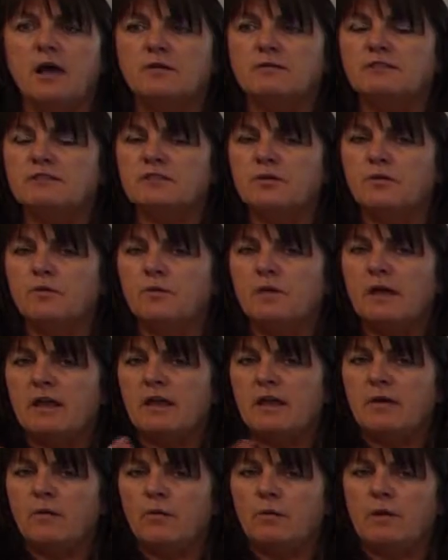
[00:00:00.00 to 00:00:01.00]
So
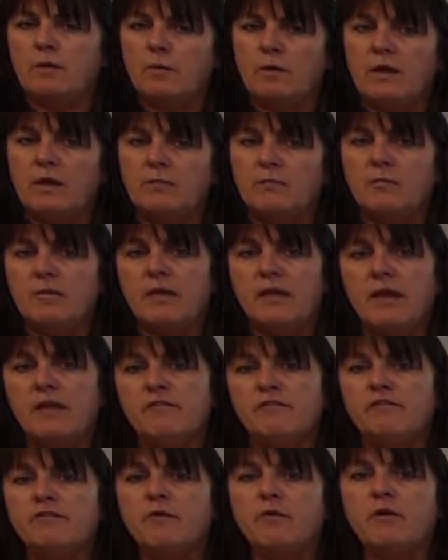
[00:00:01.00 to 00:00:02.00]
we can
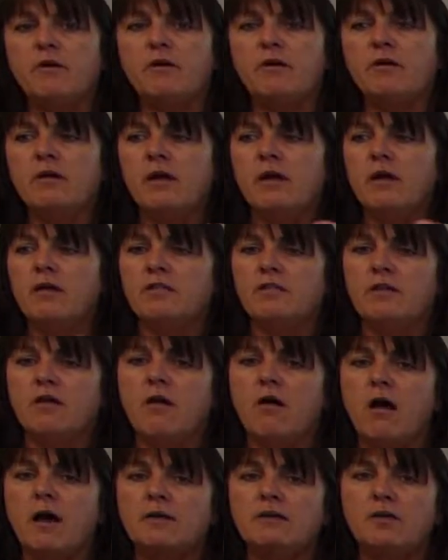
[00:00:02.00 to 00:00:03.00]
plan for the
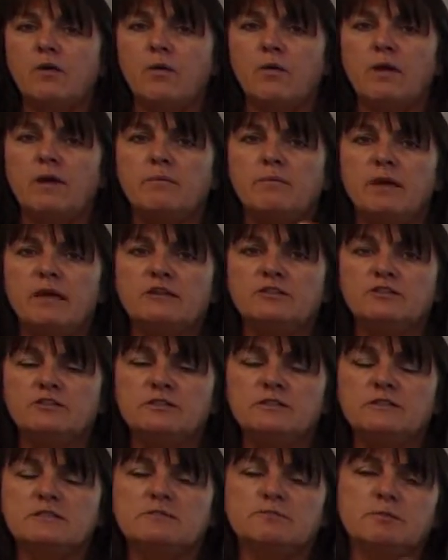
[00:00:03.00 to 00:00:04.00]
ongoing
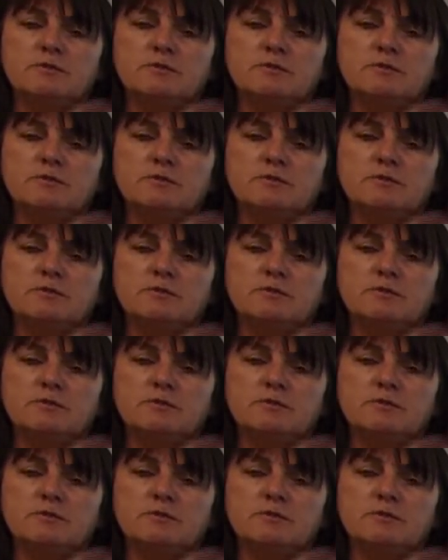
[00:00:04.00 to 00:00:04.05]
patients,